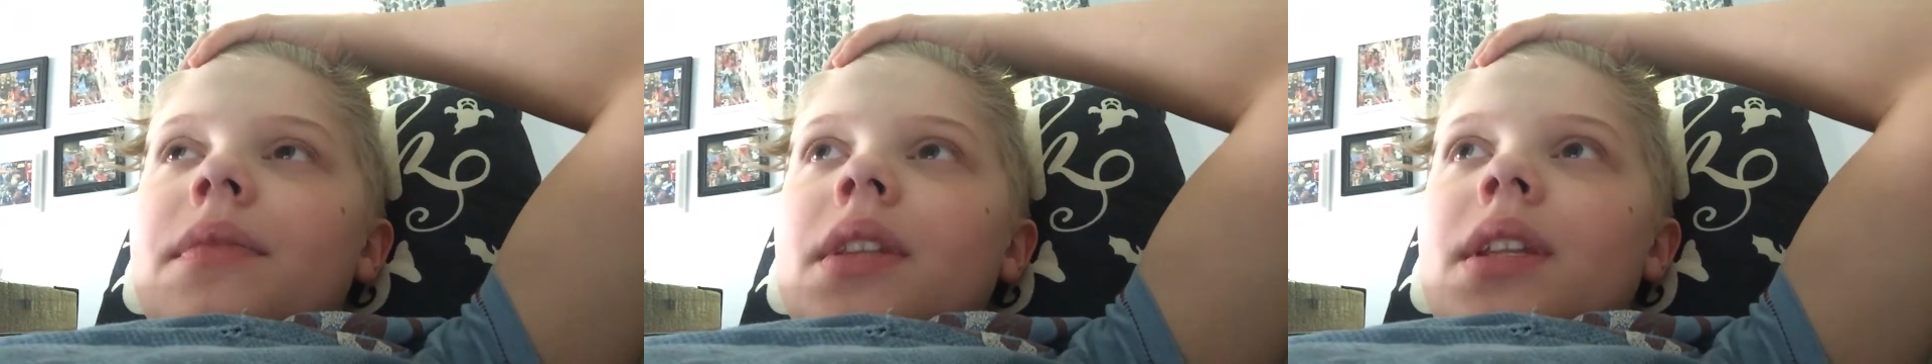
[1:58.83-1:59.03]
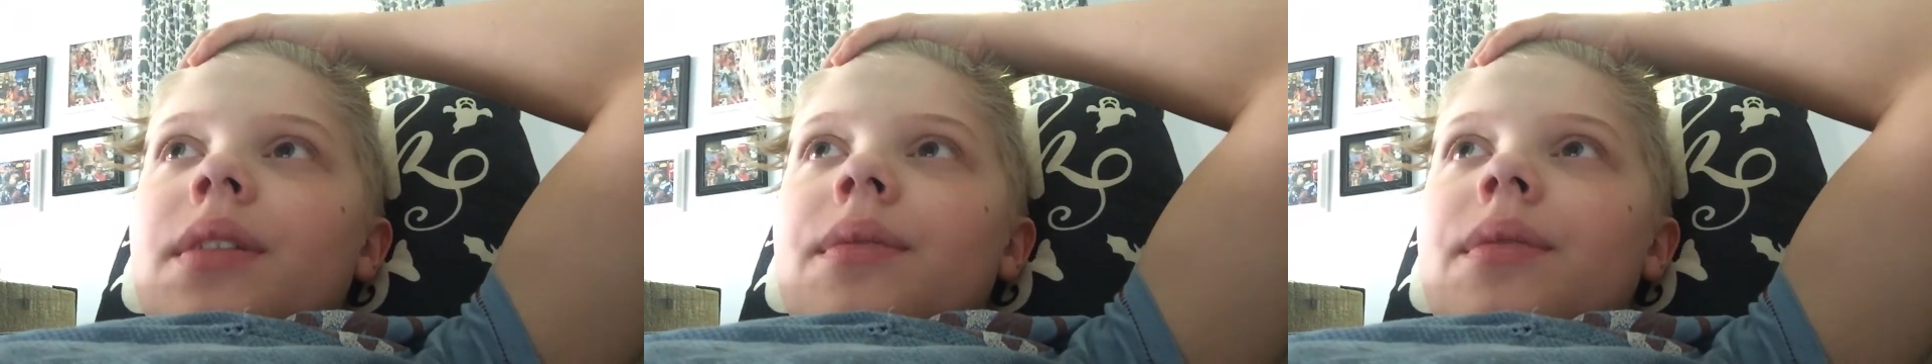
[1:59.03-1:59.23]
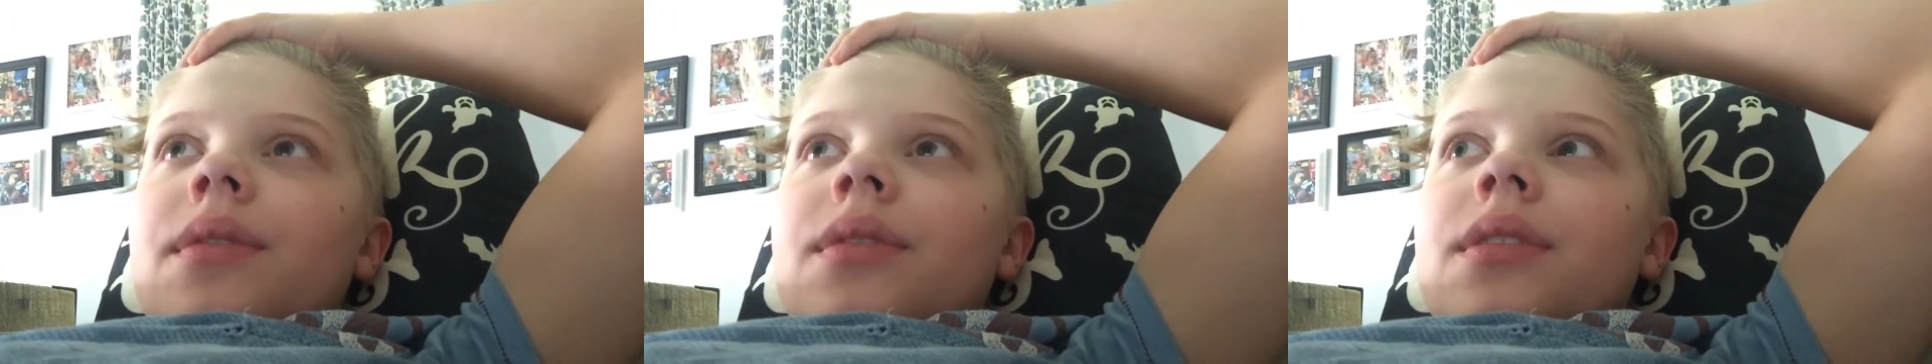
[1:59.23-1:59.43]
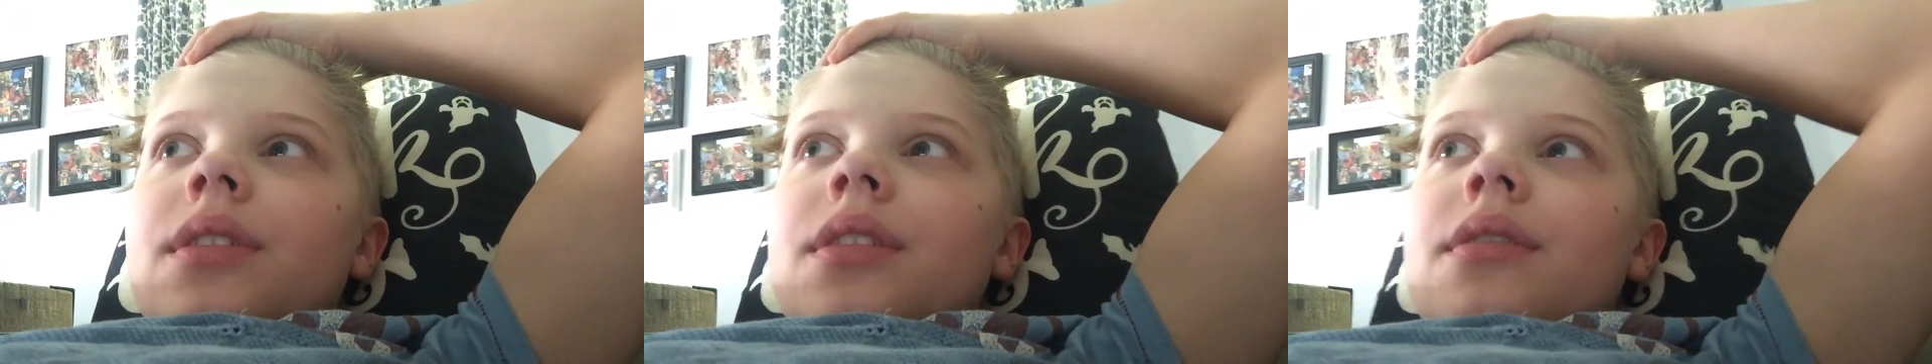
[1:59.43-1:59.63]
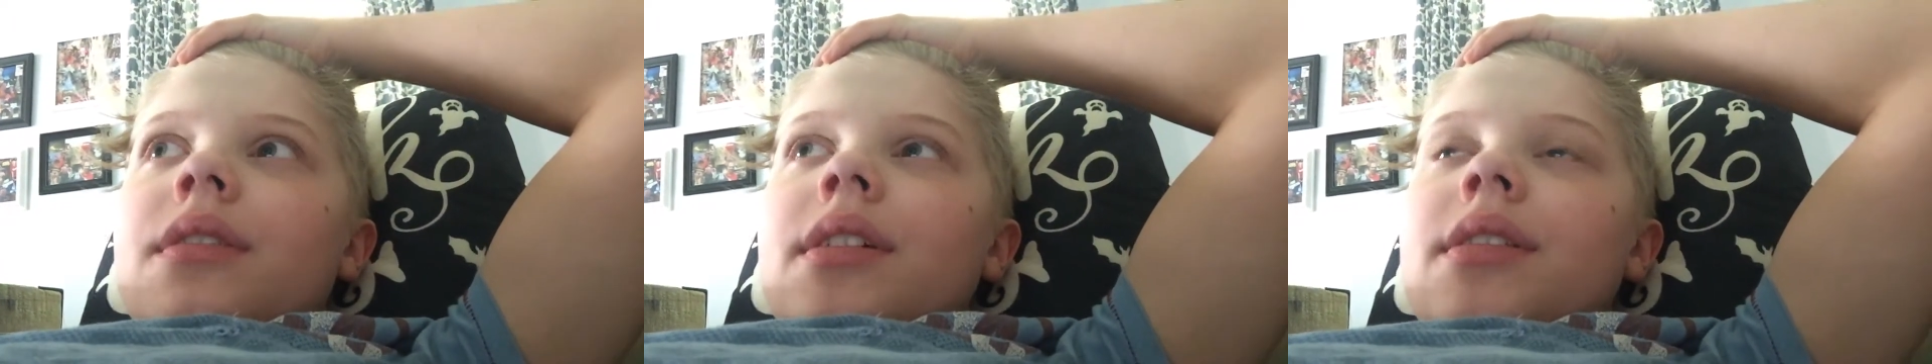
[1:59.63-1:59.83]
and we'll see
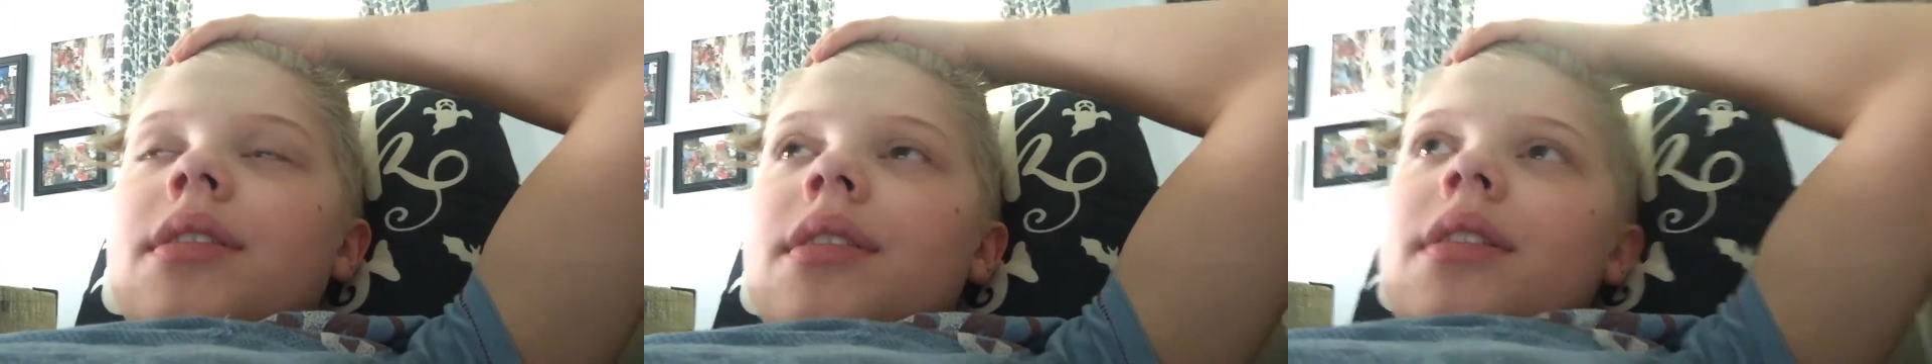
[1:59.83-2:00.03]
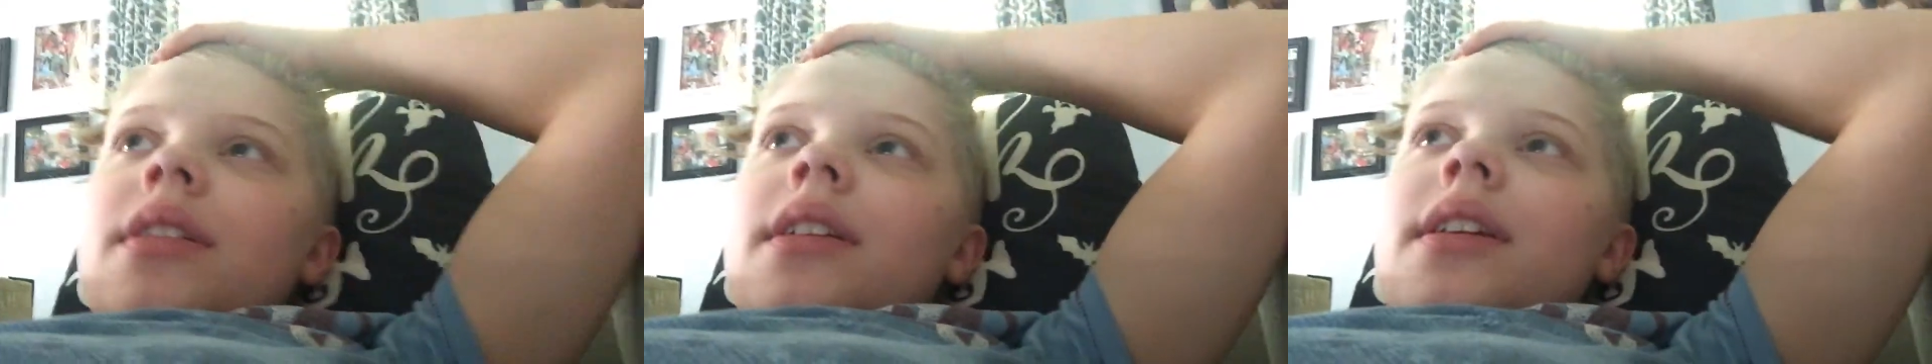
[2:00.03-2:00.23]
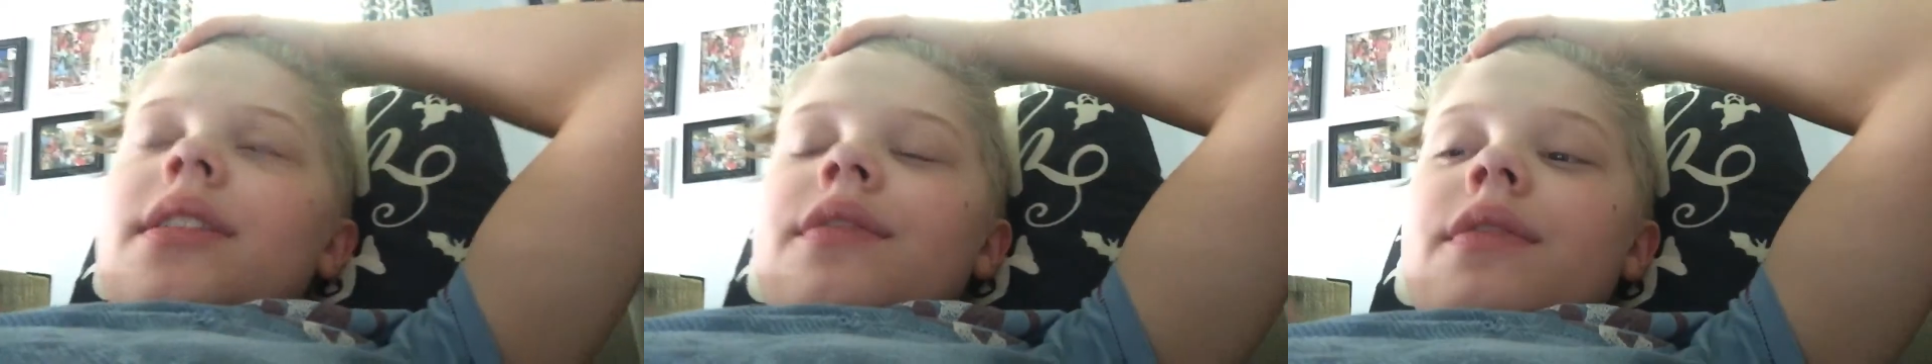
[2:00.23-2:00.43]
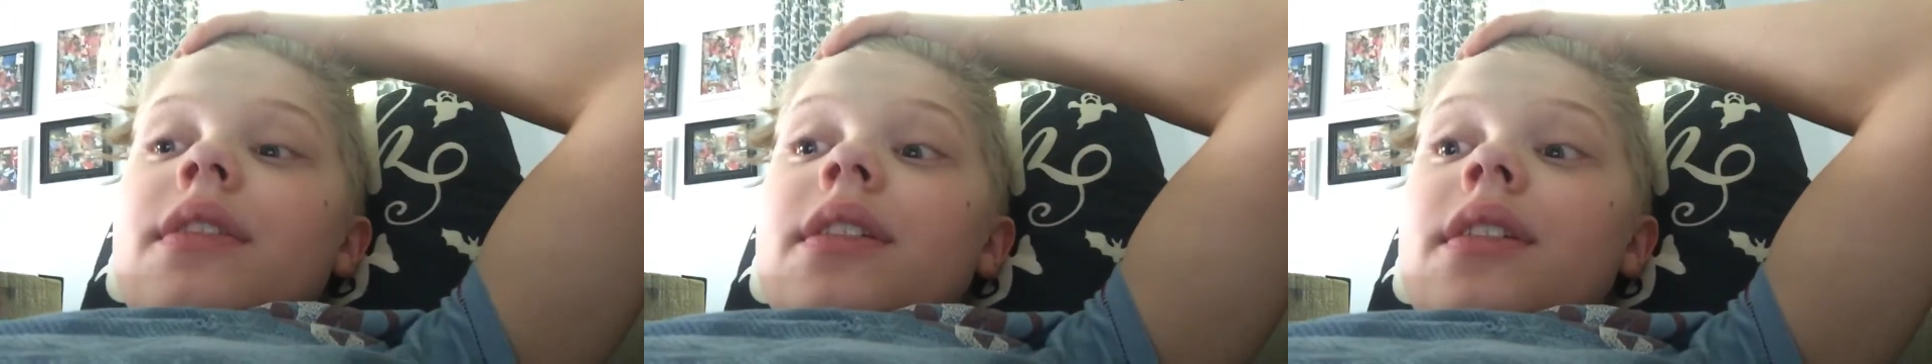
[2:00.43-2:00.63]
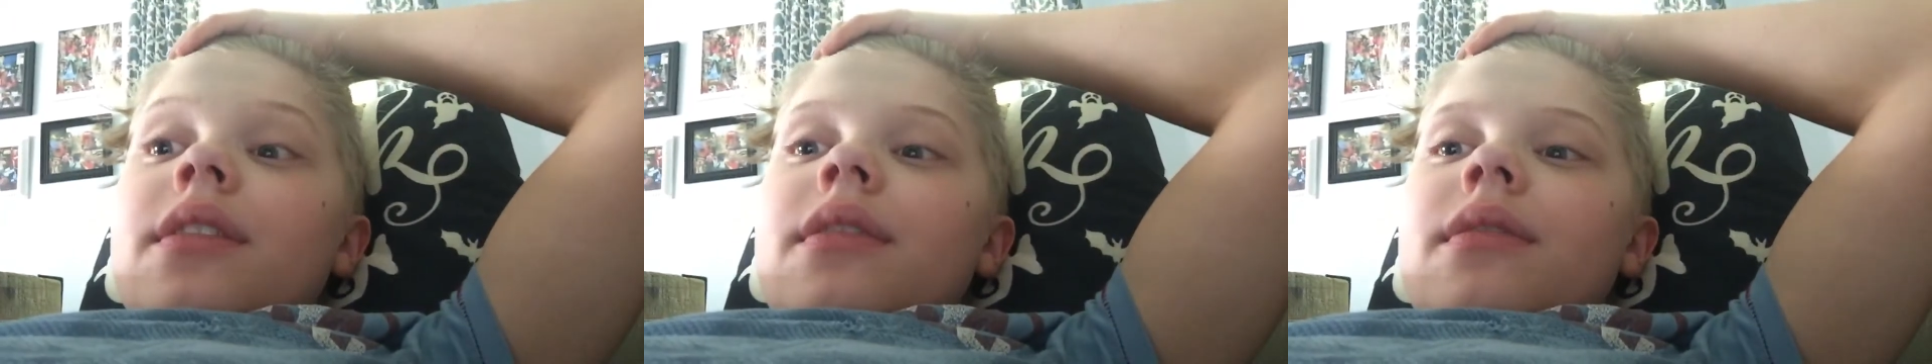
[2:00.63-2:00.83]
you guys in the next
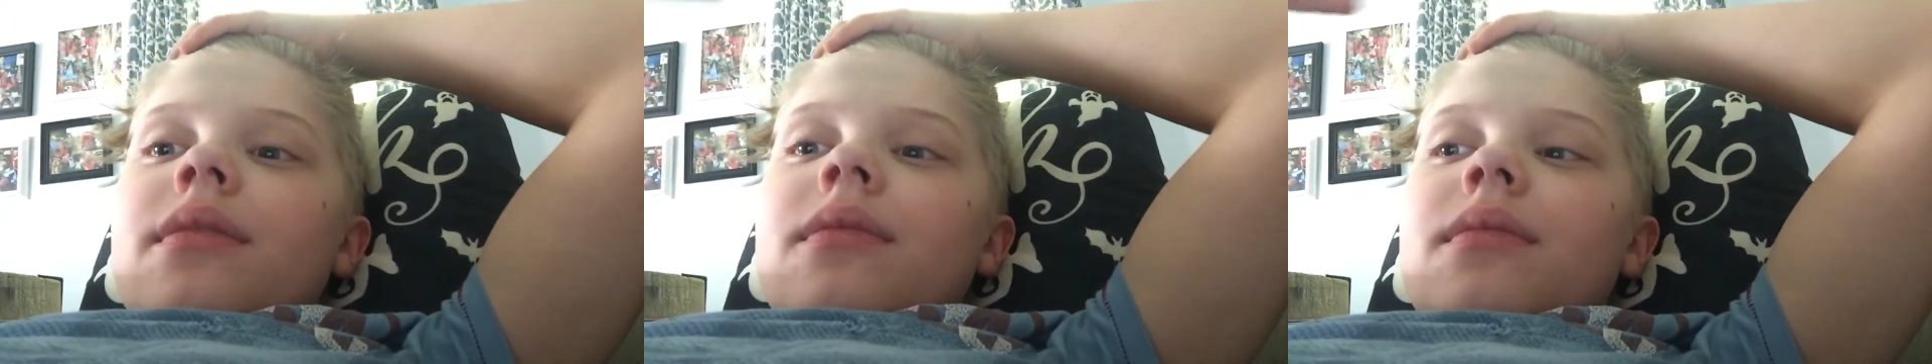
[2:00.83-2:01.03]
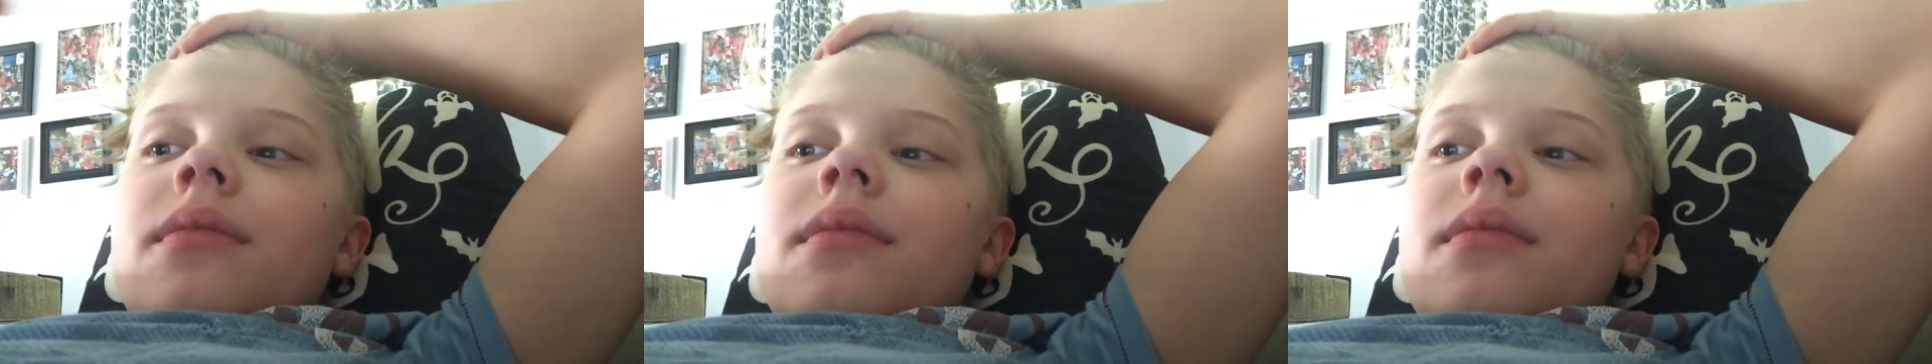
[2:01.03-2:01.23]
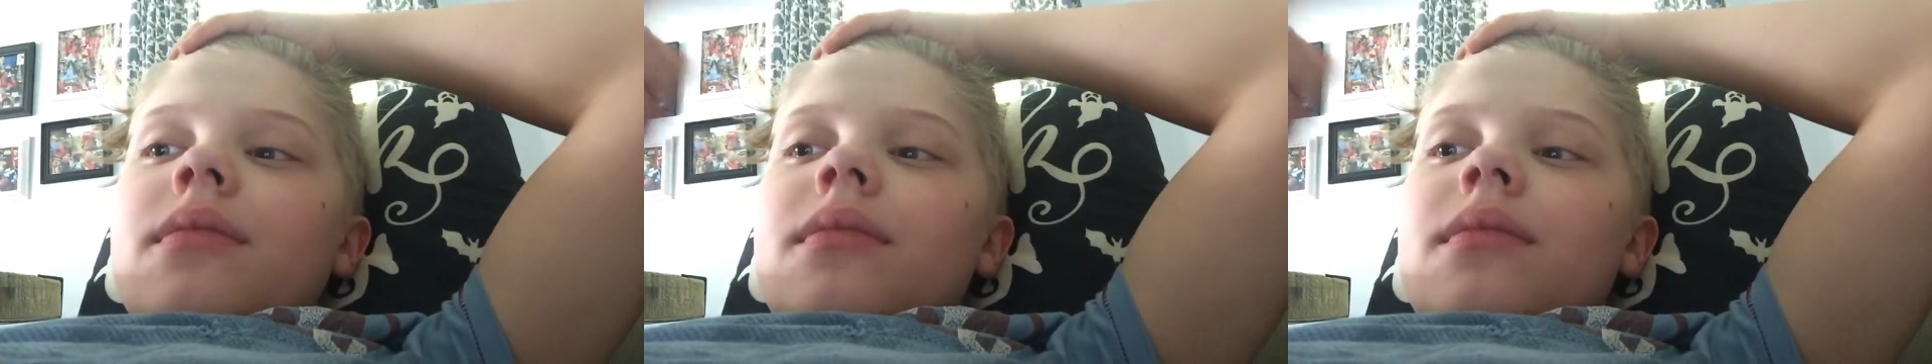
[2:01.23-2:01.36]
video.